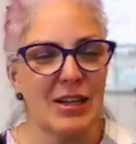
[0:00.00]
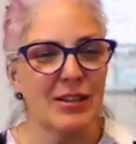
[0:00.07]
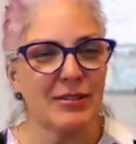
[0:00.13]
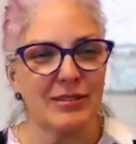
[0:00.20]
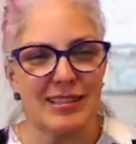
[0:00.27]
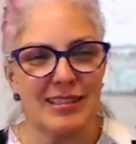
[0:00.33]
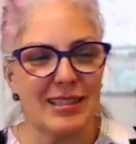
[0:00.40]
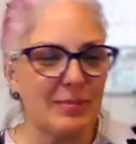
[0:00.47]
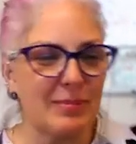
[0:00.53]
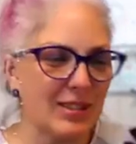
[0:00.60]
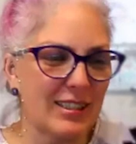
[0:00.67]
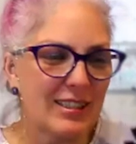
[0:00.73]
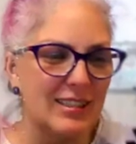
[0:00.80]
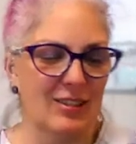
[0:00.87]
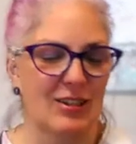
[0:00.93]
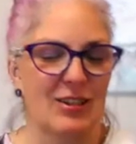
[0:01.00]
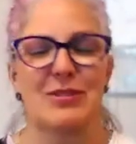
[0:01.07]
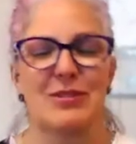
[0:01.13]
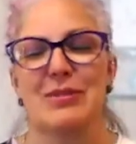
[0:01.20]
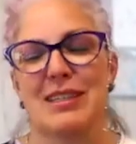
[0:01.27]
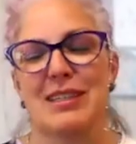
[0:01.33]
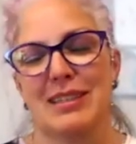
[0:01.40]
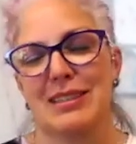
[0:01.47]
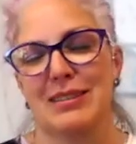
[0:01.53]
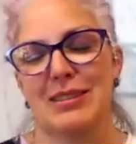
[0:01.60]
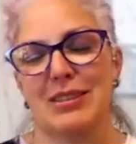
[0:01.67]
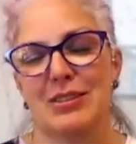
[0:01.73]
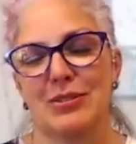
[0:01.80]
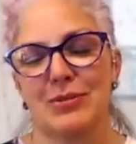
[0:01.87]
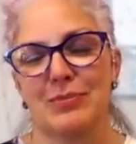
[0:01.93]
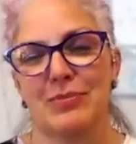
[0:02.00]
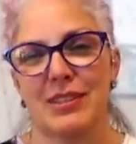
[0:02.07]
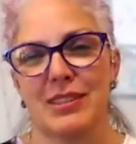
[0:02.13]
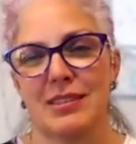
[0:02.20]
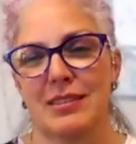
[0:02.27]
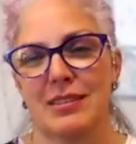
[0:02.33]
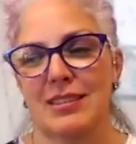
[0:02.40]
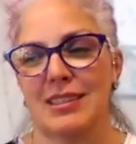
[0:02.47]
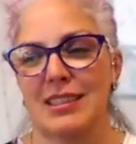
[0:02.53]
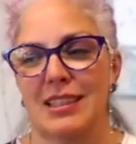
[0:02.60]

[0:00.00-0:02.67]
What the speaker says: Receptionist all the way to, the